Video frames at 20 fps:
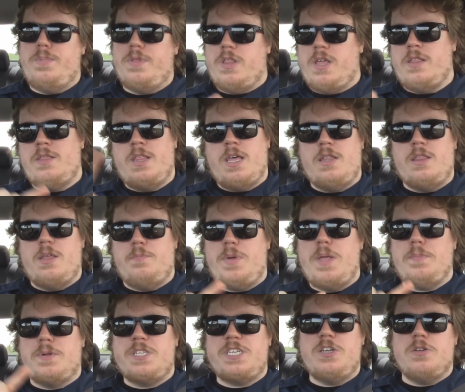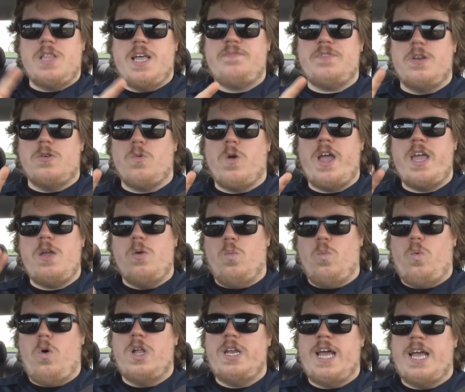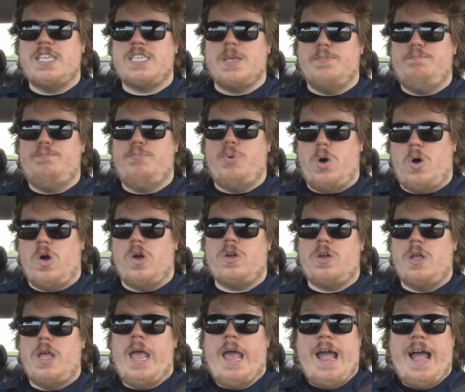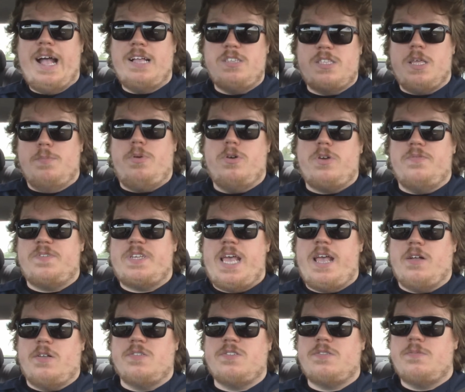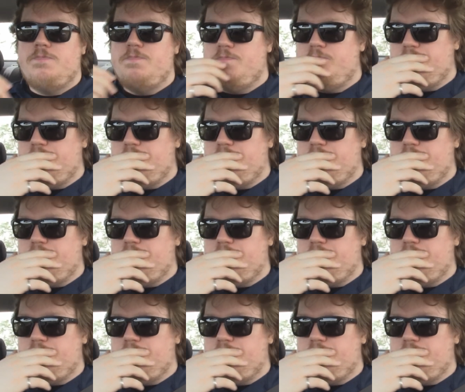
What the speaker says: and then the people to your left and right, one has the Book of Tales,